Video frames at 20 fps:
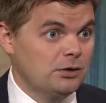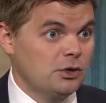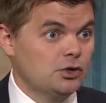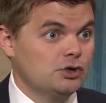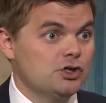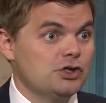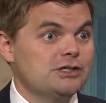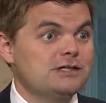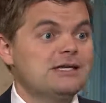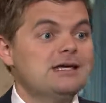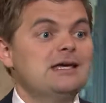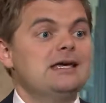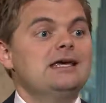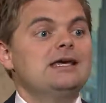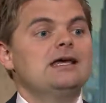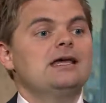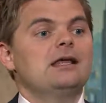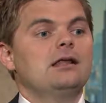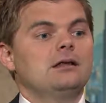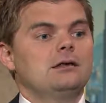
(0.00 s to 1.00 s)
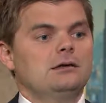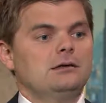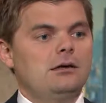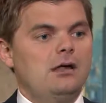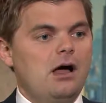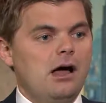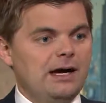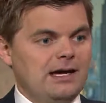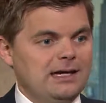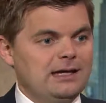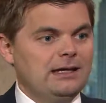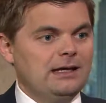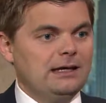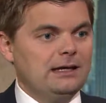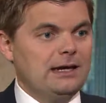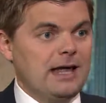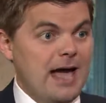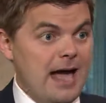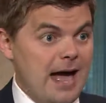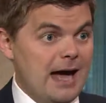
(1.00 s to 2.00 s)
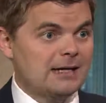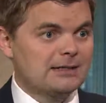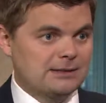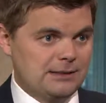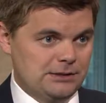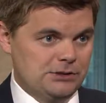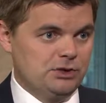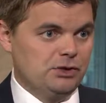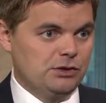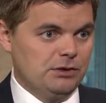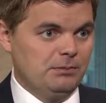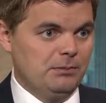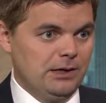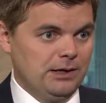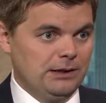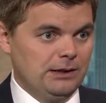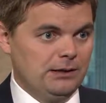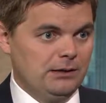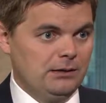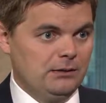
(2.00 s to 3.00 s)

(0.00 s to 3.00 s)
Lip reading: They're just locking in access to the money.